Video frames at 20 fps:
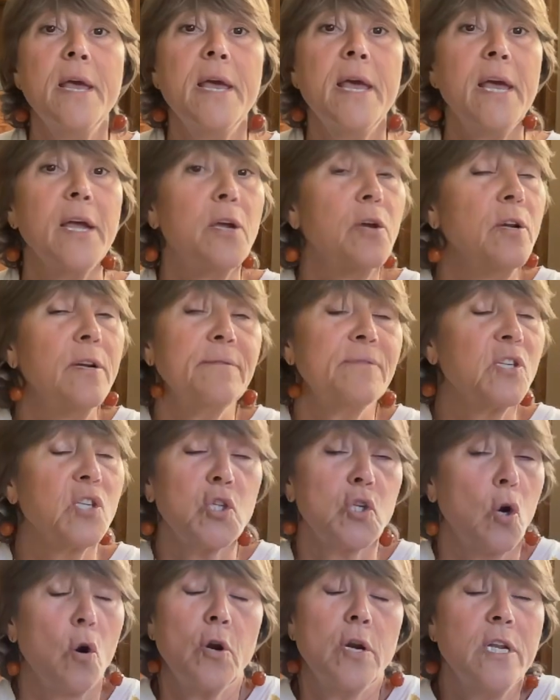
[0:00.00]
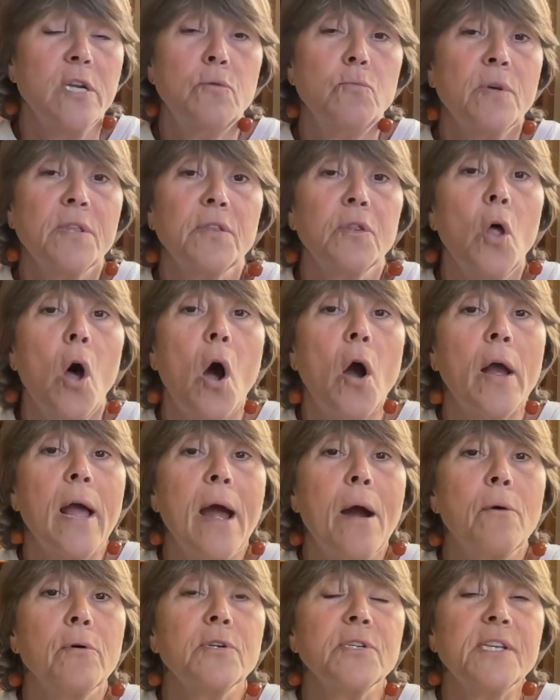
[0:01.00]
It could have started with long
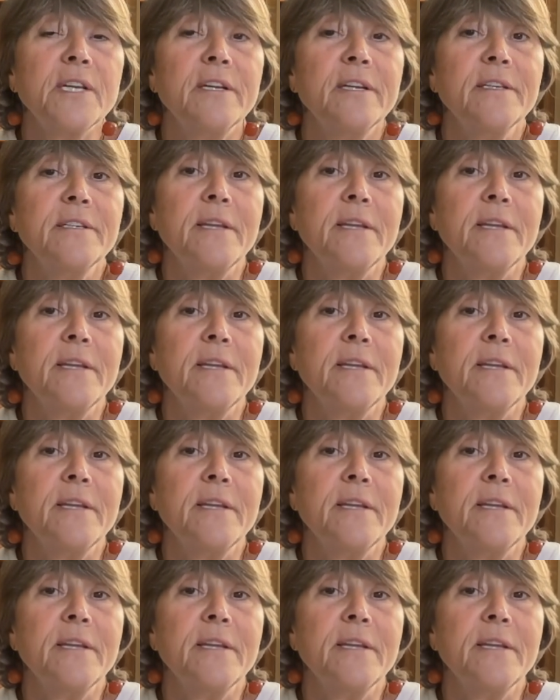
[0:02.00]
hours